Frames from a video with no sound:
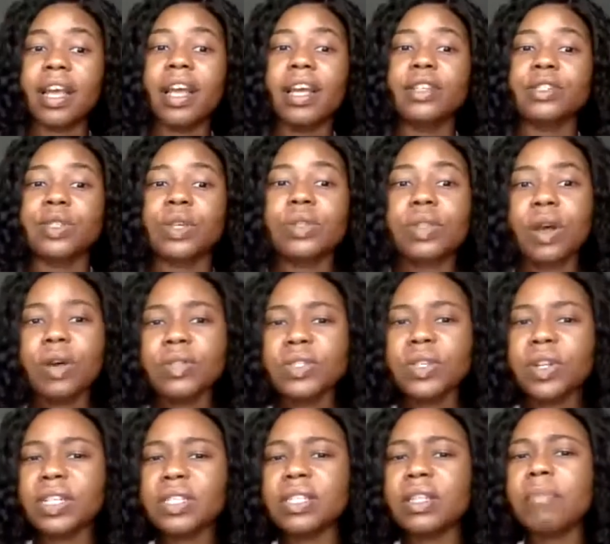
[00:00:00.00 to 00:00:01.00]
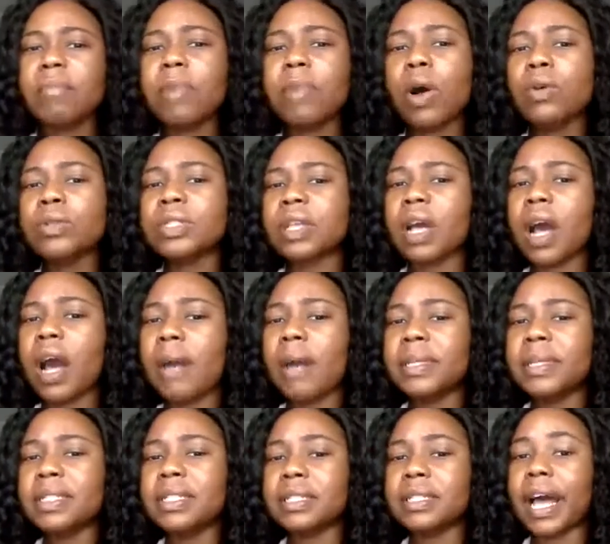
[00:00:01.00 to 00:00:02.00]
So those are the most
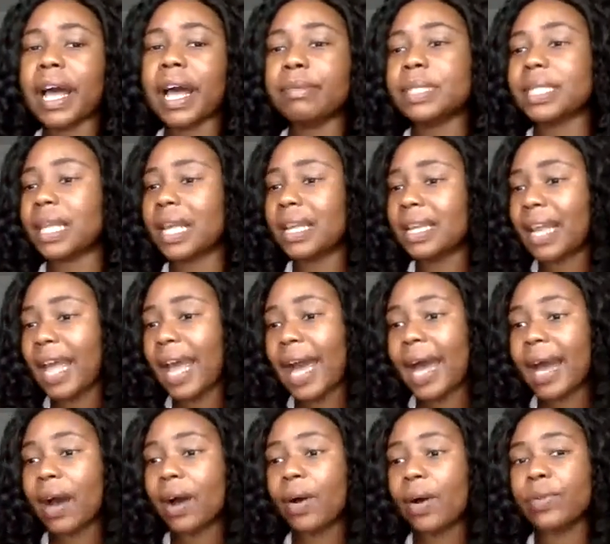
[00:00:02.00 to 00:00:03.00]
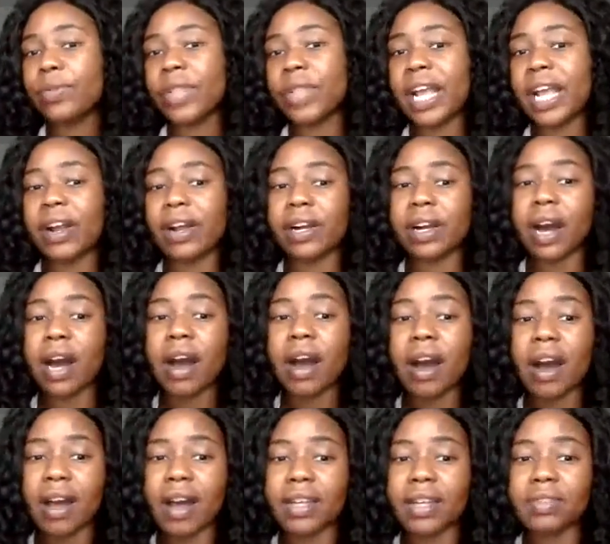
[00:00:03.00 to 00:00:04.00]
common types and how they are
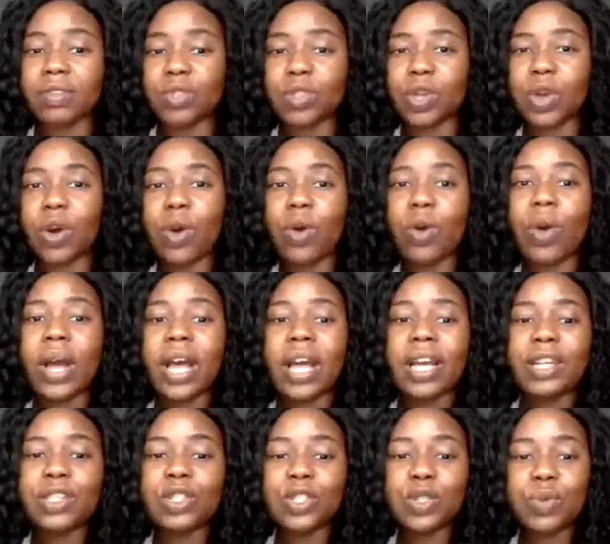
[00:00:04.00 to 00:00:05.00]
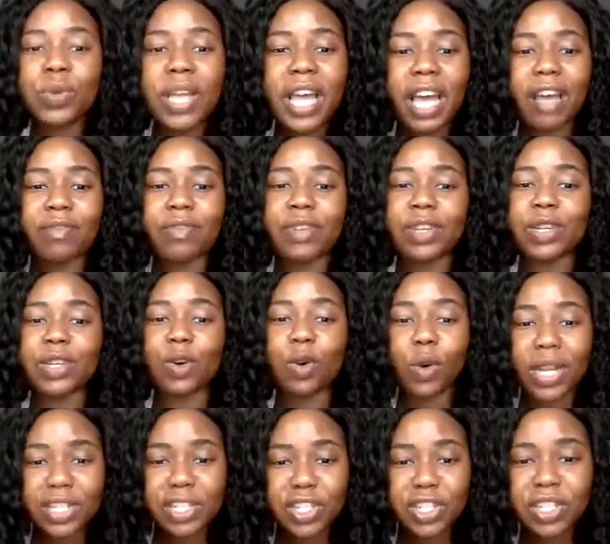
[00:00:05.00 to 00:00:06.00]
caused. So do we have any
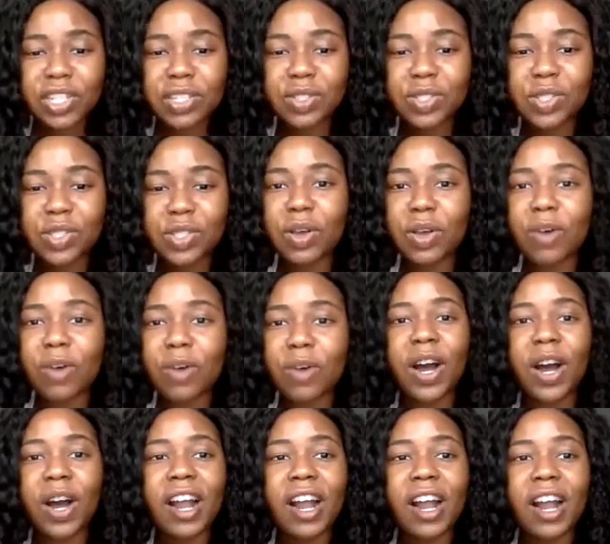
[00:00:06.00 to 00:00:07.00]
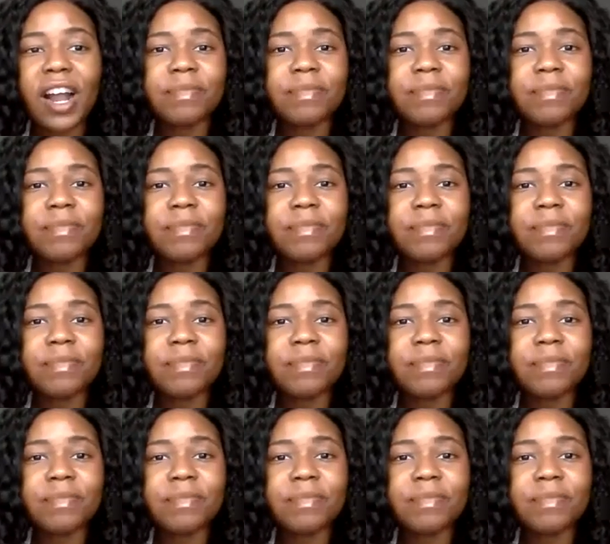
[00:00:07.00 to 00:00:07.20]
questions so far?